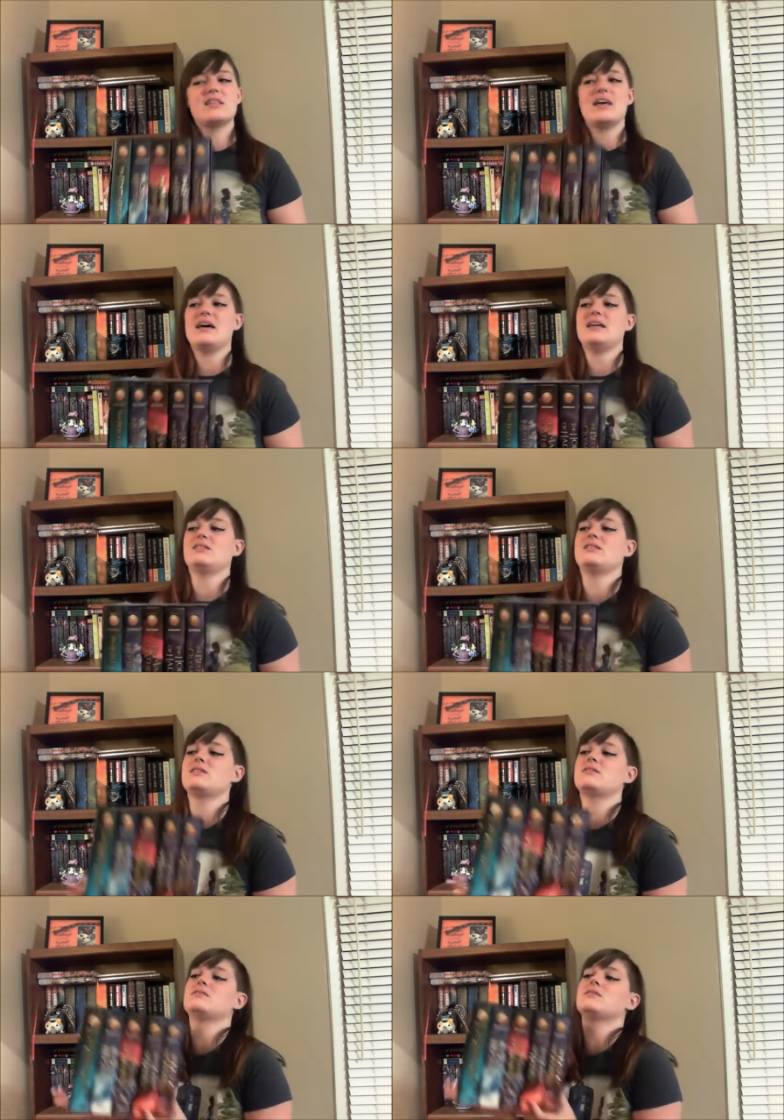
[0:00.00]
that,
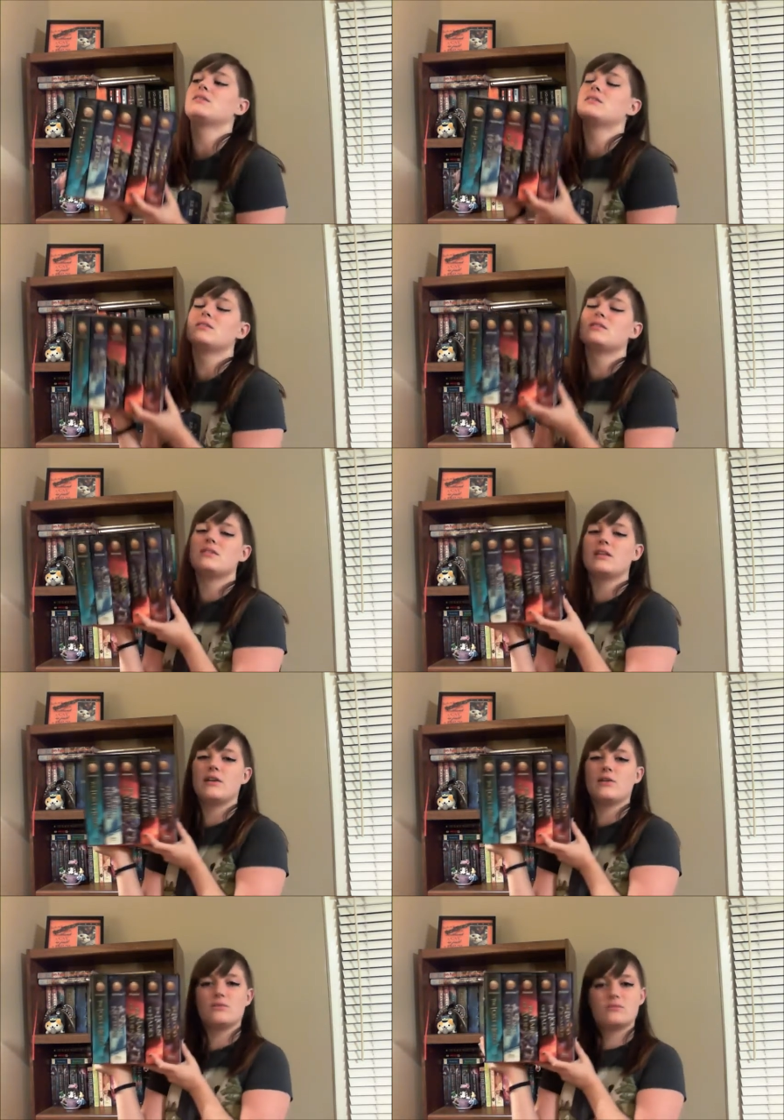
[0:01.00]
you
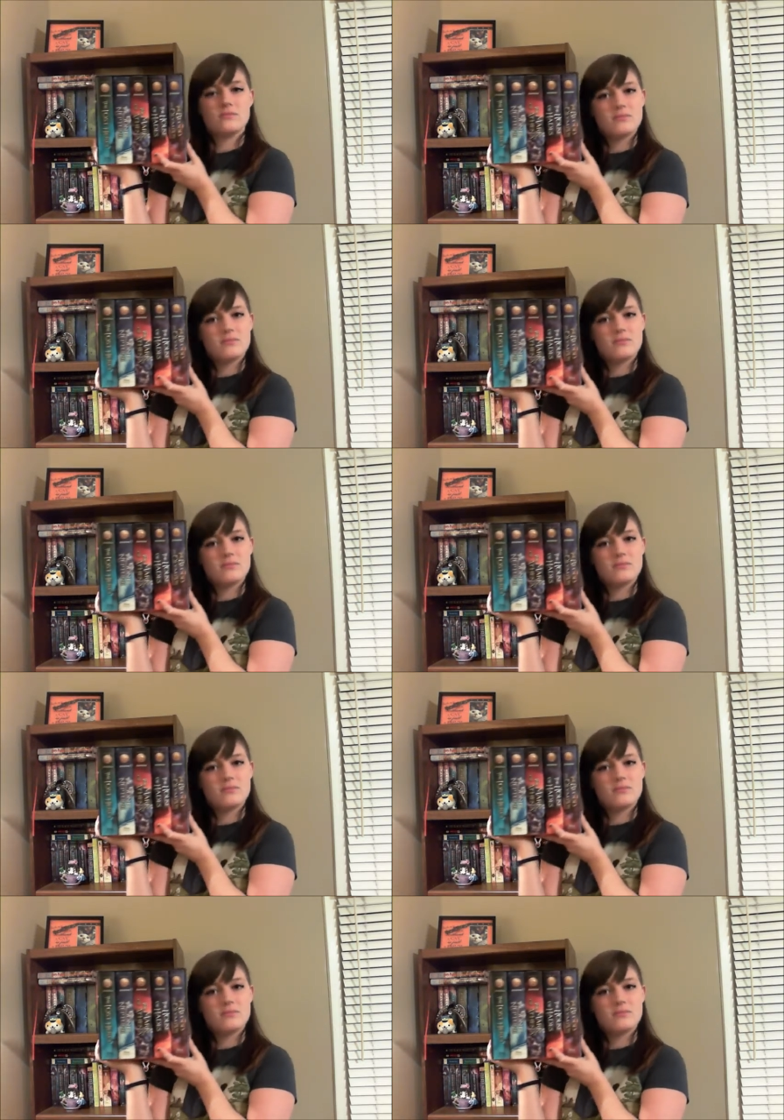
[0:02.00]
know,